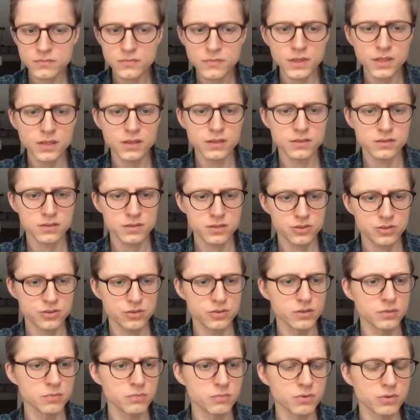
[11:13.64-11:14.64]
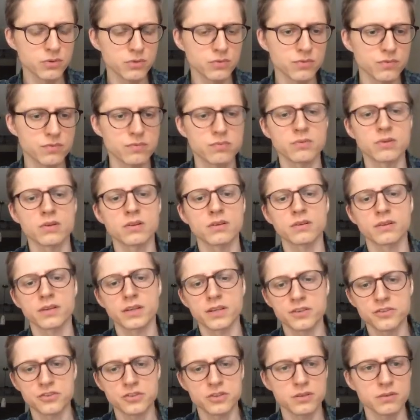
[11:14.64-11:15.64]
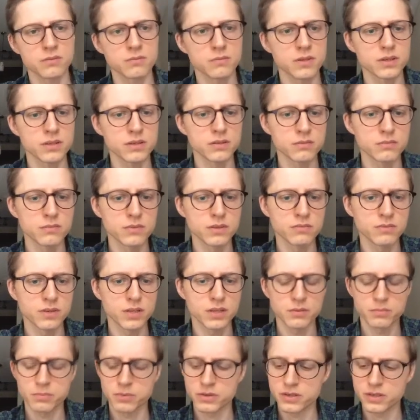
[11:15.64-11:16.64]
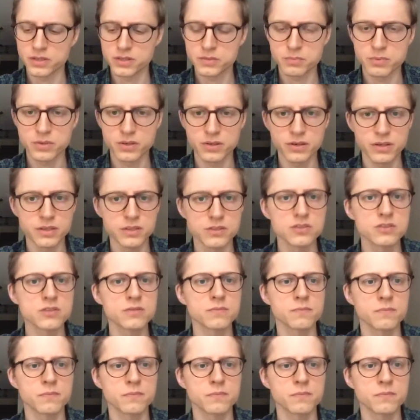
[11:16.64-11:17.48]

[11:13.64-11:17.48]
And this should improve caching and developer experience.